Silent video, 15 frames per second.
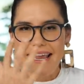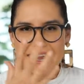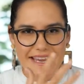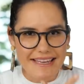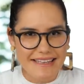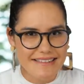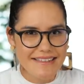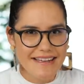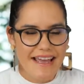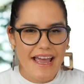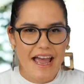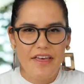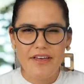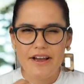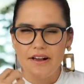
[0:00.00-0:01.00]
heat
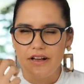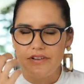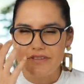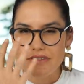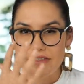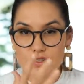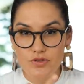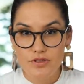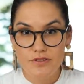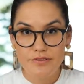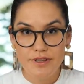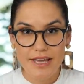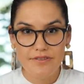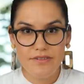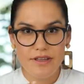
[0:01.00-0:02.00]
and that kind of citrus
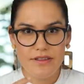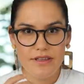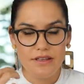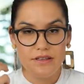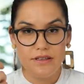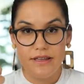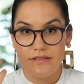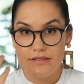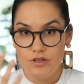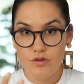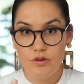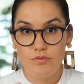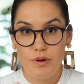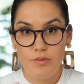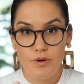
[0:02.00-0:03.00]
flavour that, that
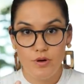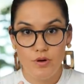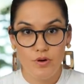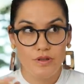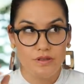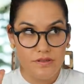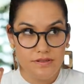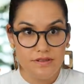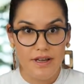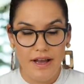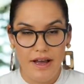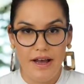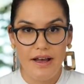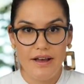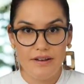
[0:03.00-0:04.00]
Szechuan peppercorns
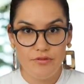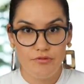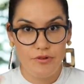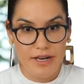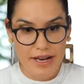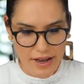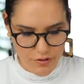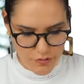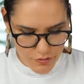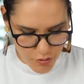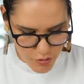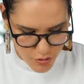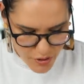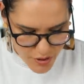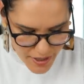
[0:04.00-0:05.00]
are renowned
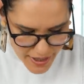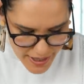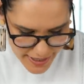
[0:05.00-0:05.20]
for.